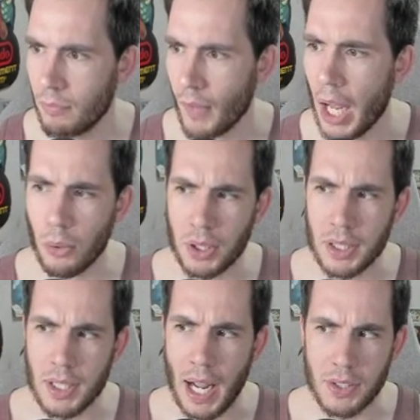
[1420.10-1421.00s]
I don't
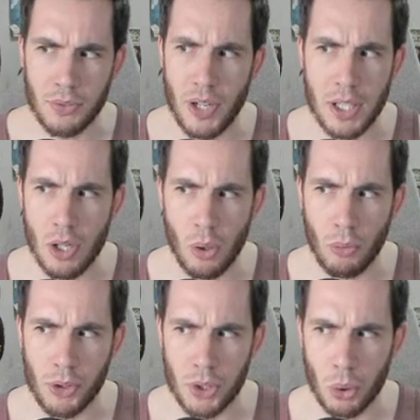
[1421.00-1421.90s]
think the Castlevania
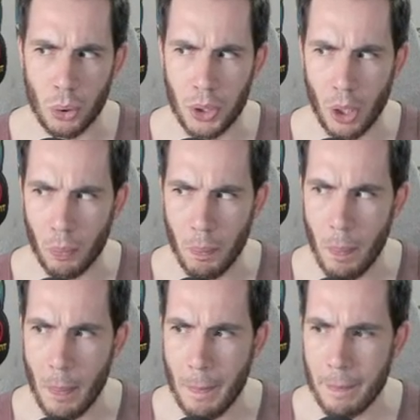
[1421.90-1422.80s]
oversold, no.
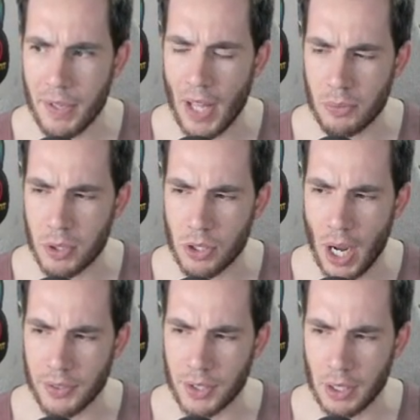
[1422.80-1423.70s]
If that's what you're
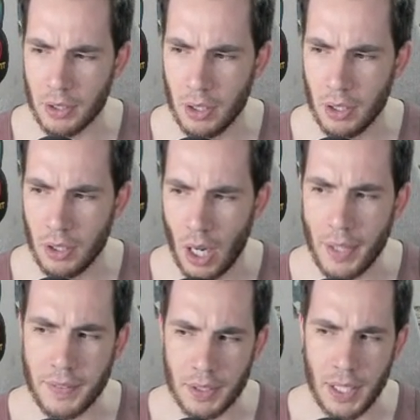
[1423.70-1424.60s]
asking.
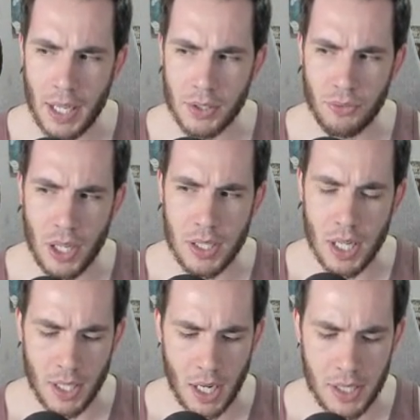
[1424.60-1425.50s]
I think the Castlevania
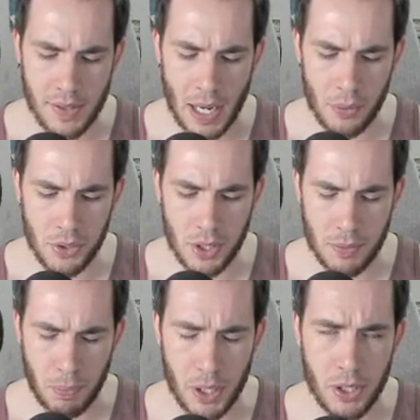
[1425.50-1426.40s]
at 90000 is
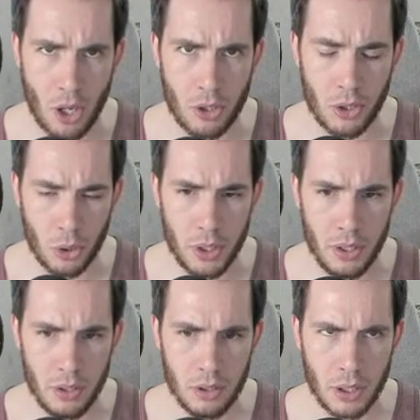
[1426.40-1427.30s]
pretty darn good.
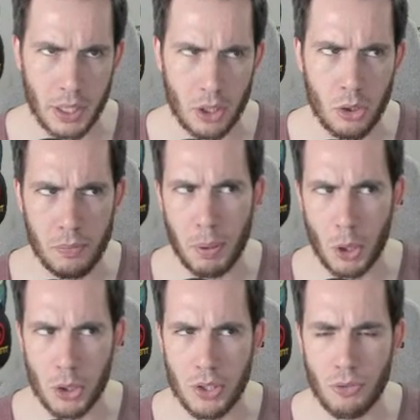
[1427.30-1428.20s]
Like, a good
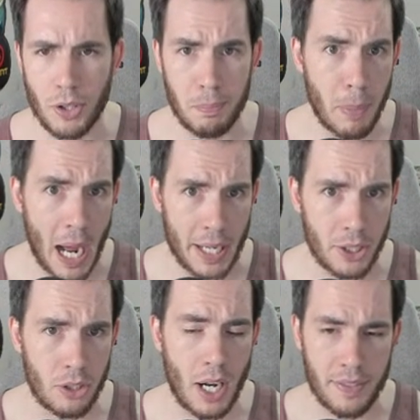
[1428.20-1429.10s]
purchase for the
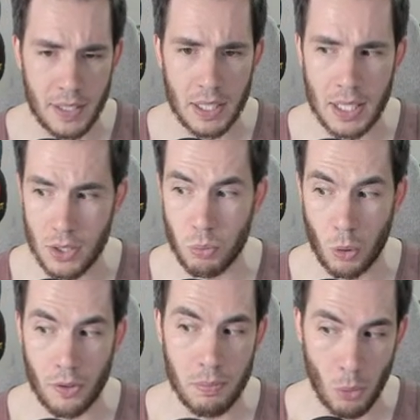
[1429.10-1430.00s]
buyer. I think it is
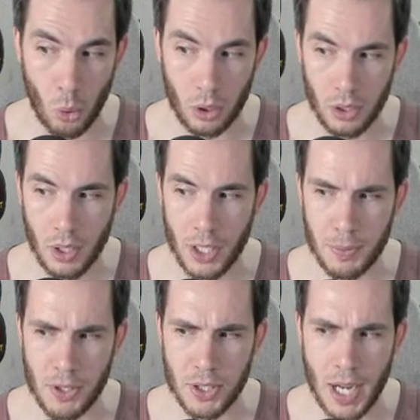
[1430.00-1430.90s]
worth more.
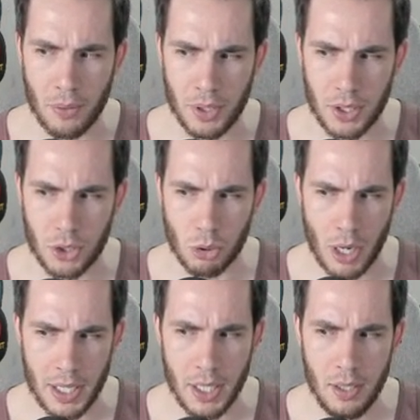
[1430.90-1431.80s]
Especially now that it's
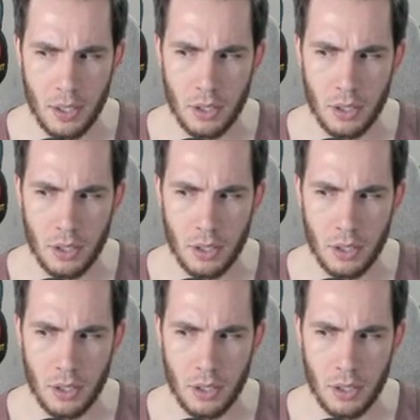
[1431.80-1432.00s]
graded.